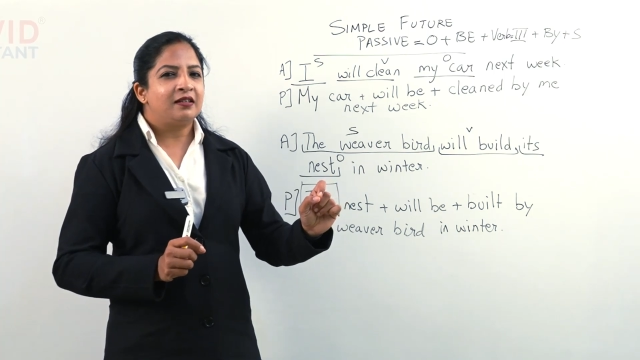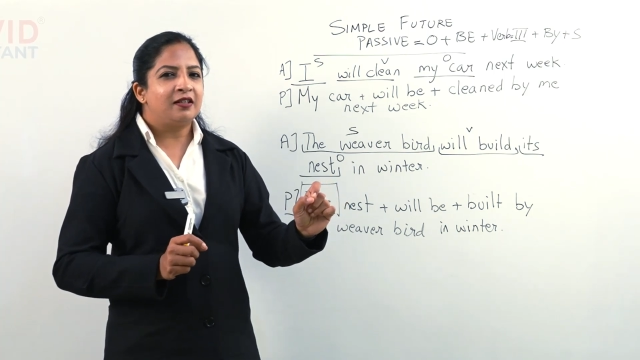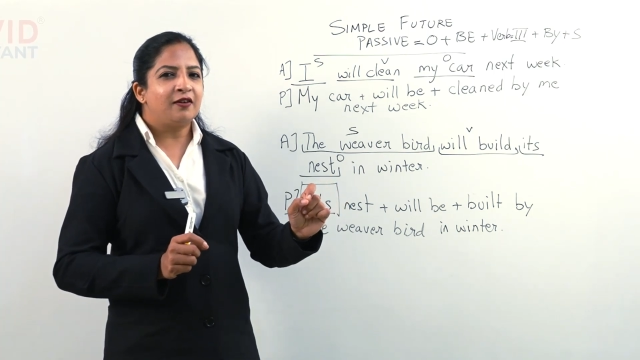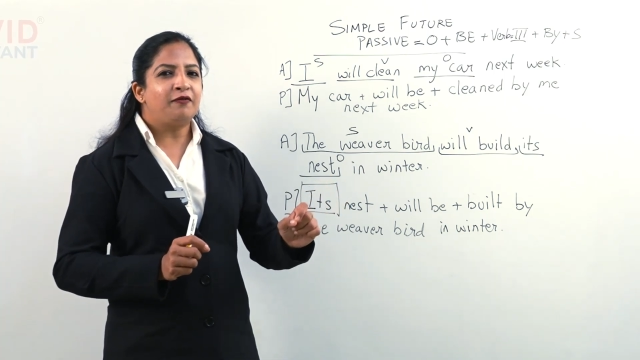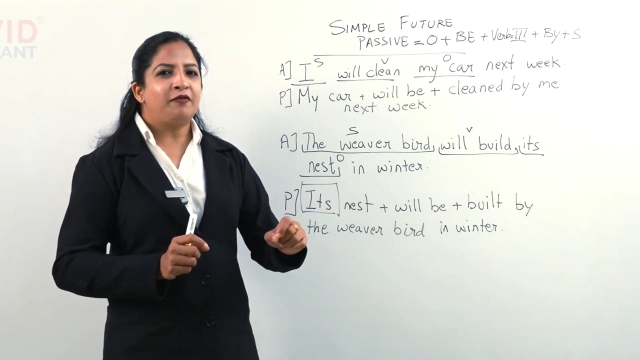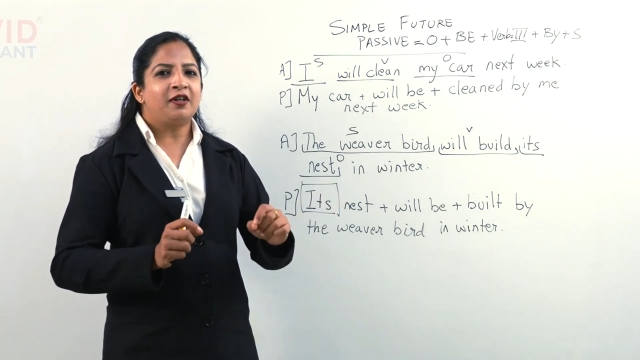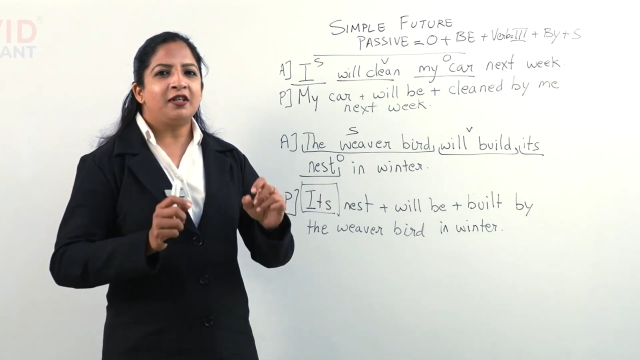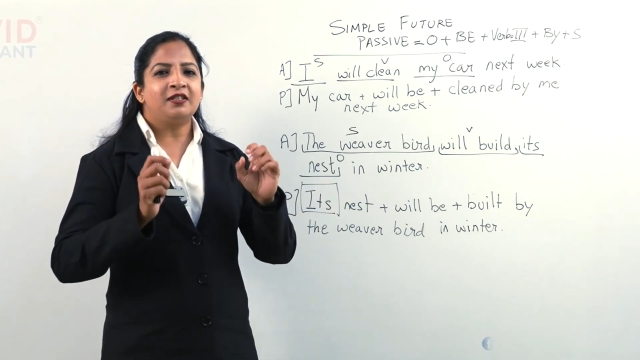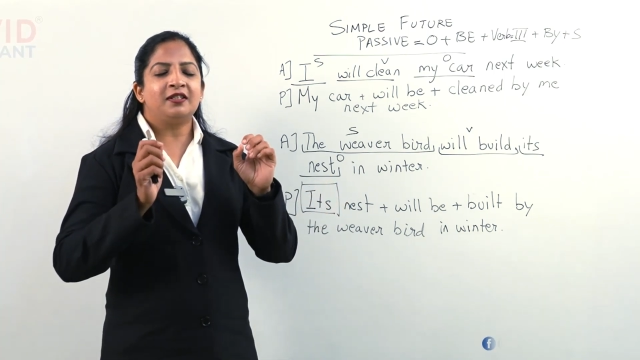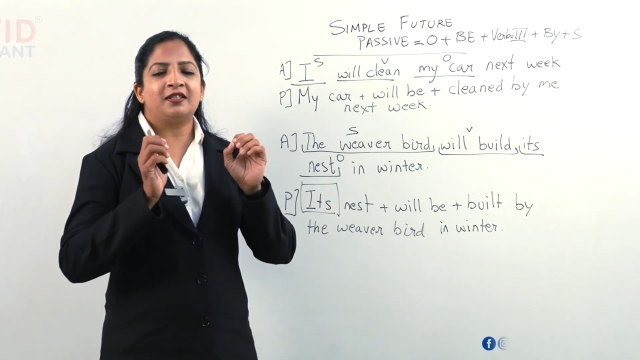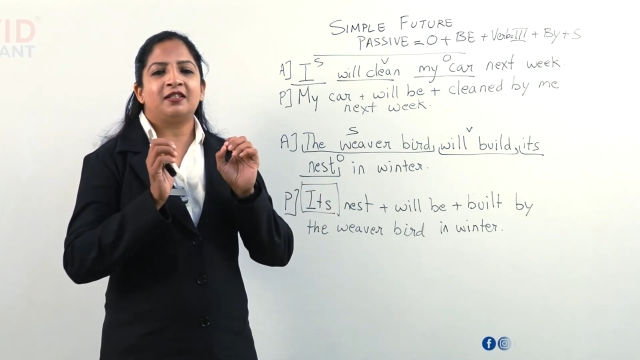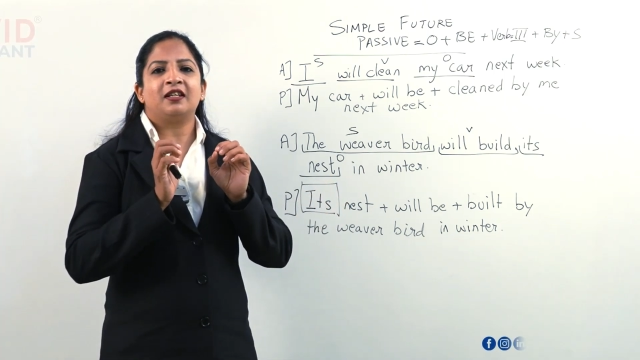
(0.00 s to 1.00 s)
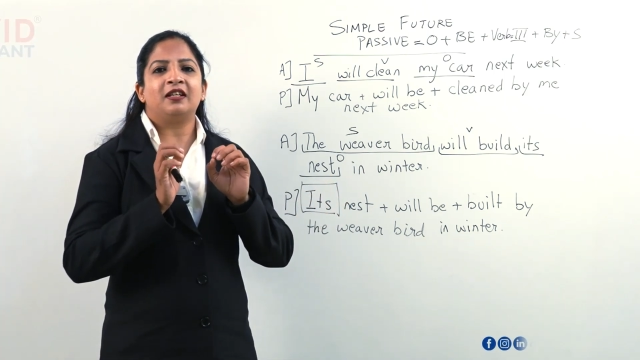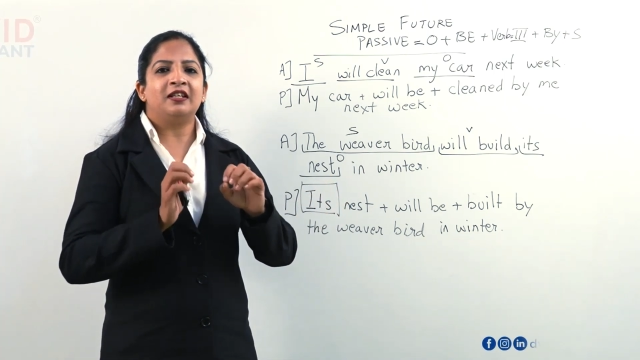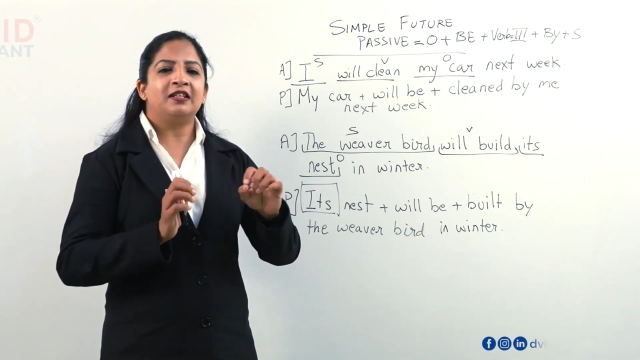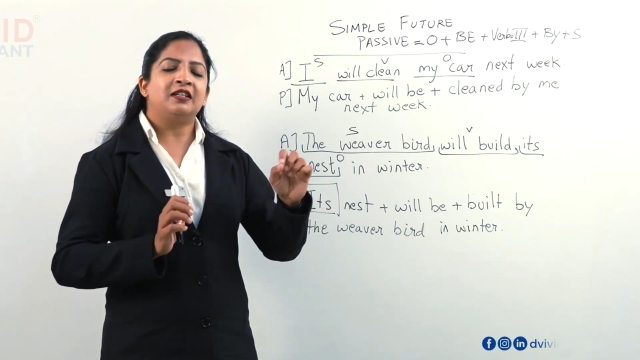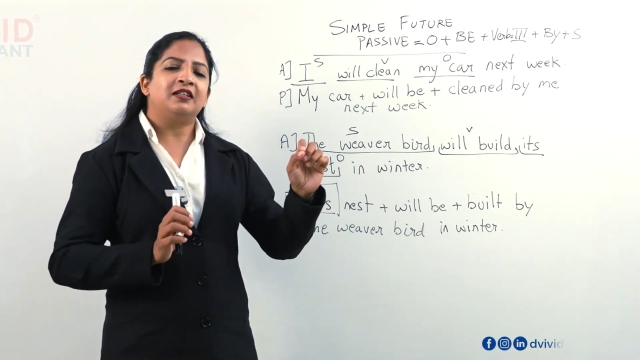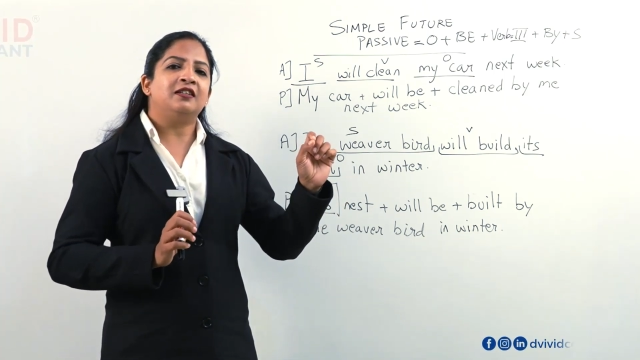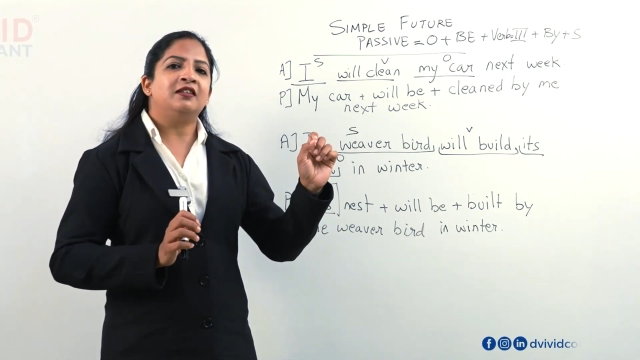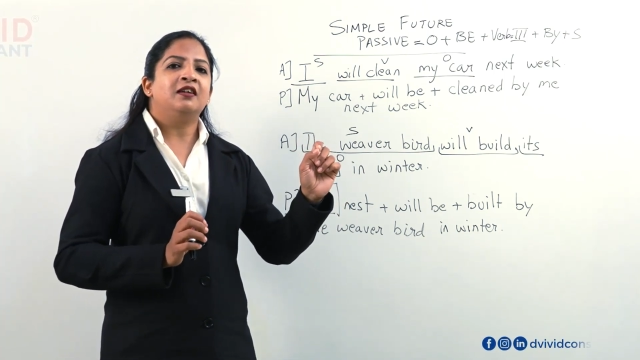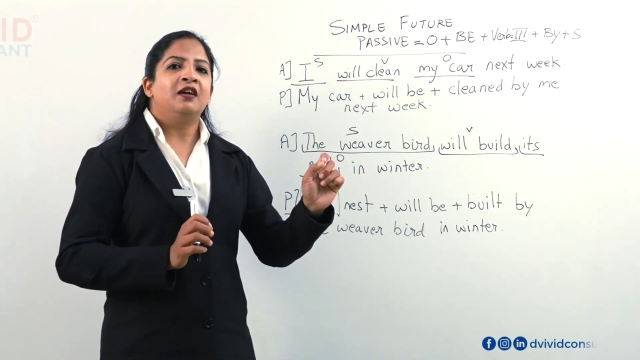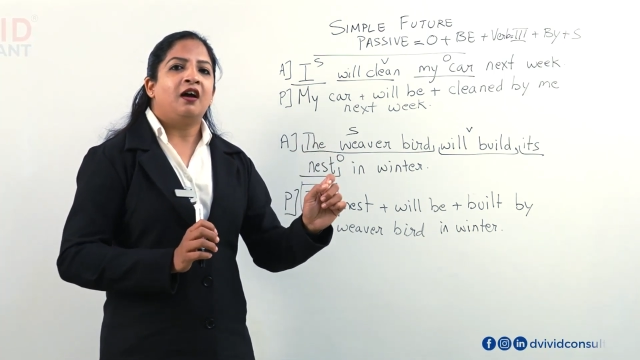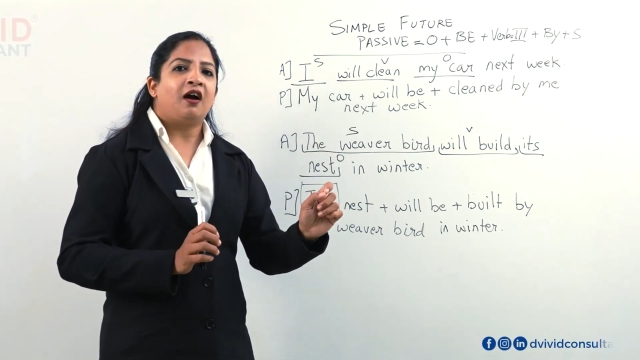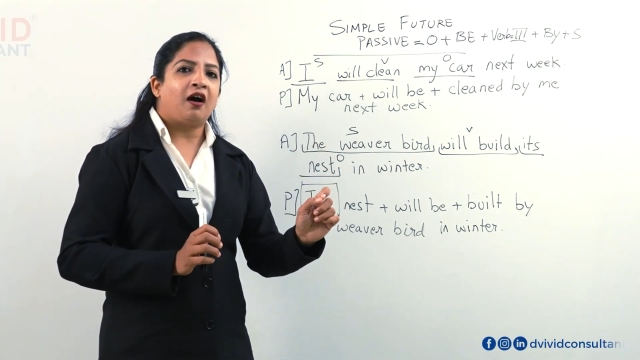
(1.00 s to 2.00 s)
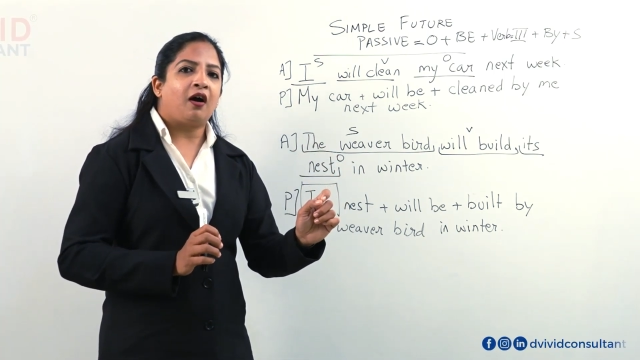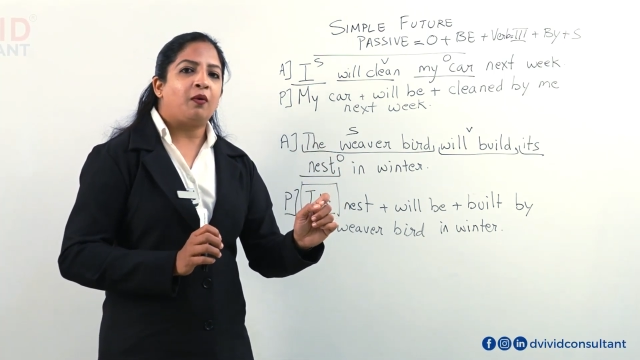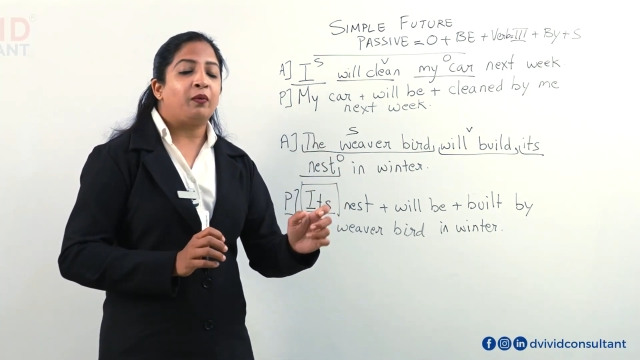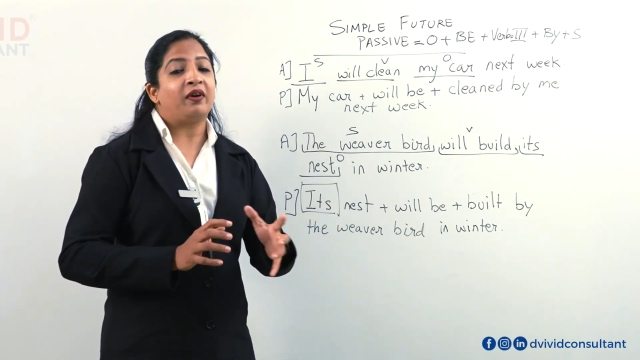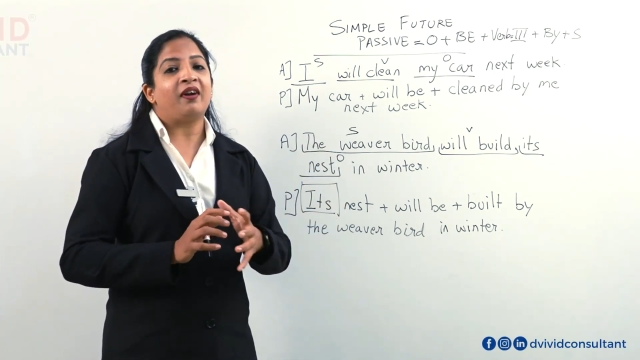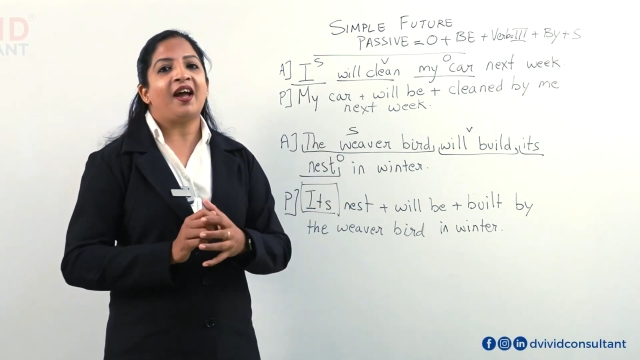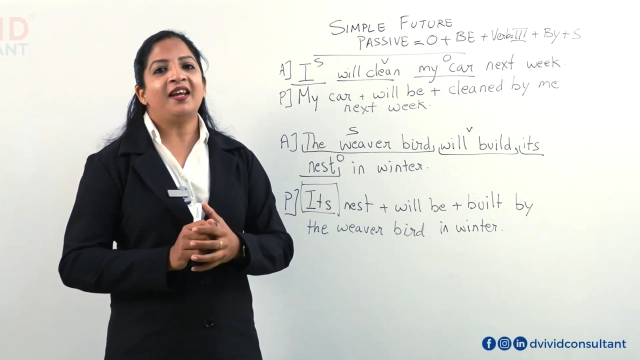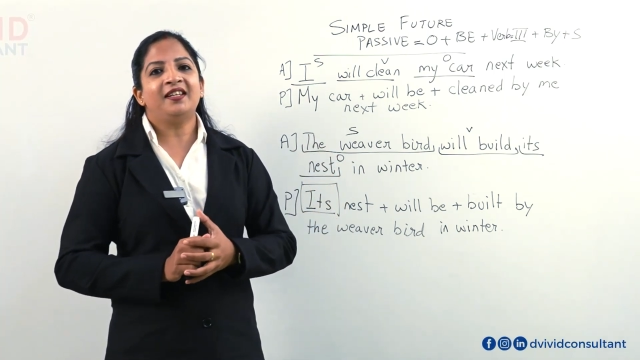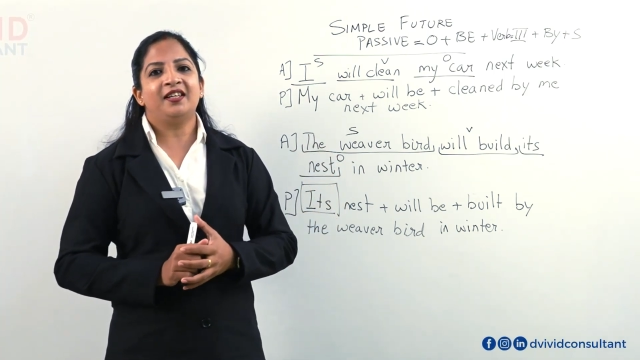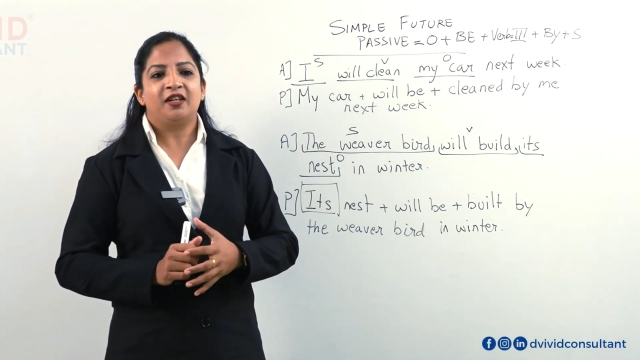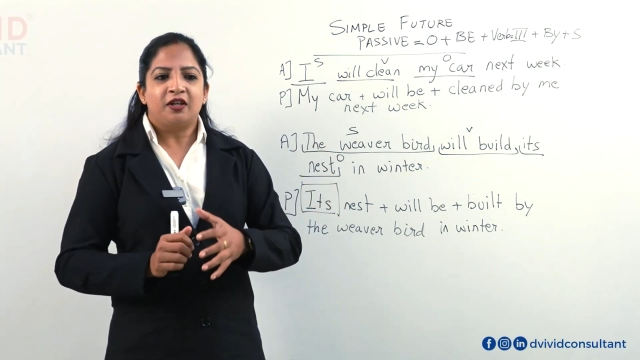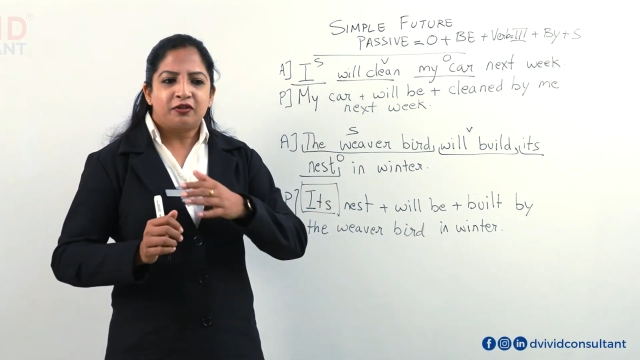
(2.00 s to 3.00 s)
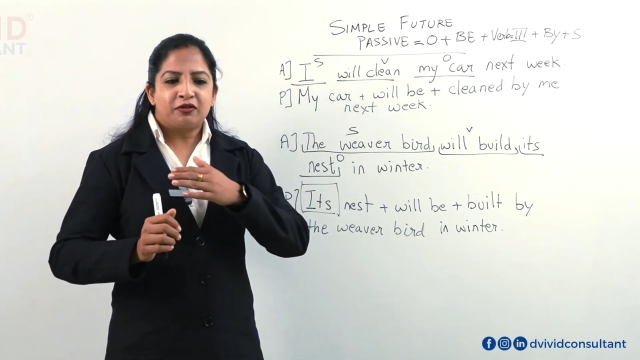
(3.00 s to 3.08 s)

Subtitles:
difference, little variety